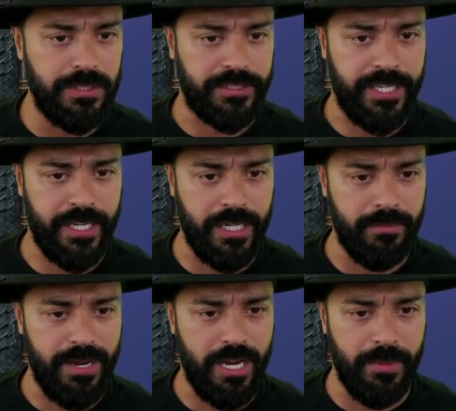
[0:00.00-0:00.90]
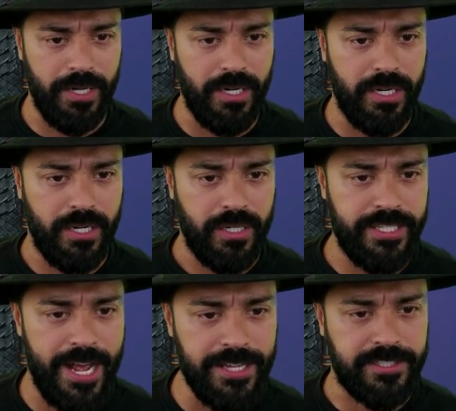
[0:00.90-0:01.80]
King maybe?
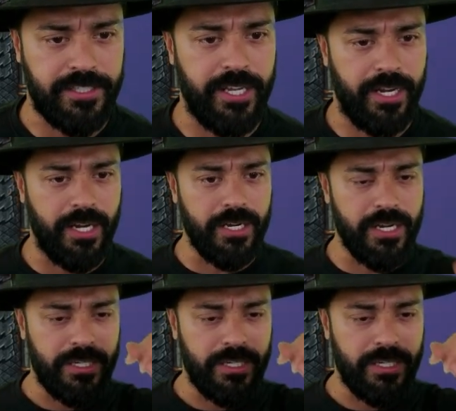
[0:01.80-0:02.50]
Yes, king!